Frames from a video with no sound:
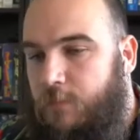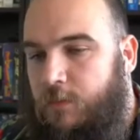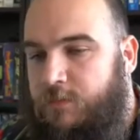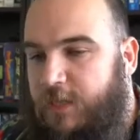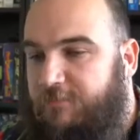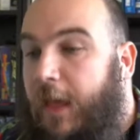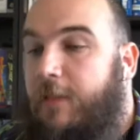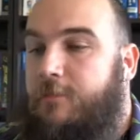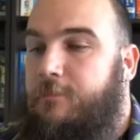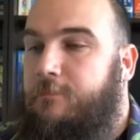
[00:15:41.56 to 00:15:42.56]
Save that,
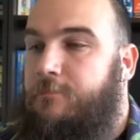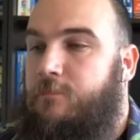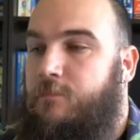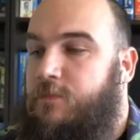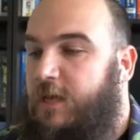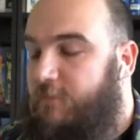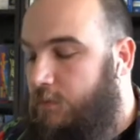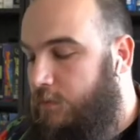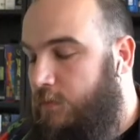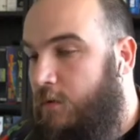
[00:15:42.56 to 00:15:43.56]
save
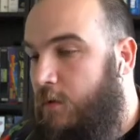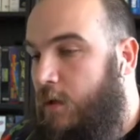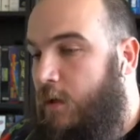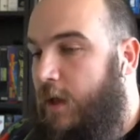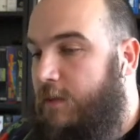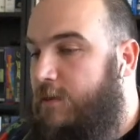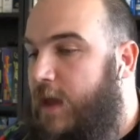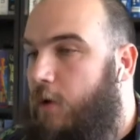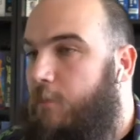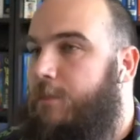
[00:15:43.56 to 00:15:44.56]
it, and
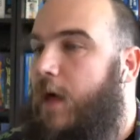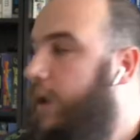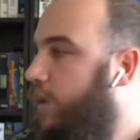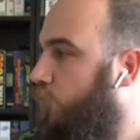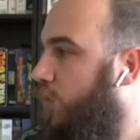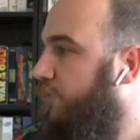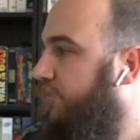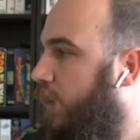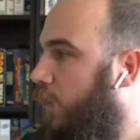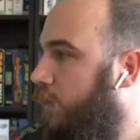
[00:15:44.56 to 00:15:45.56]
now I can run the
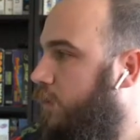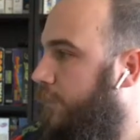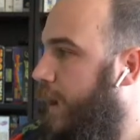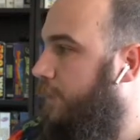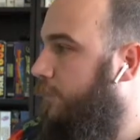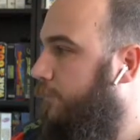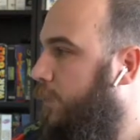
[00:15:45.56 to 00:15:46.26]
following command.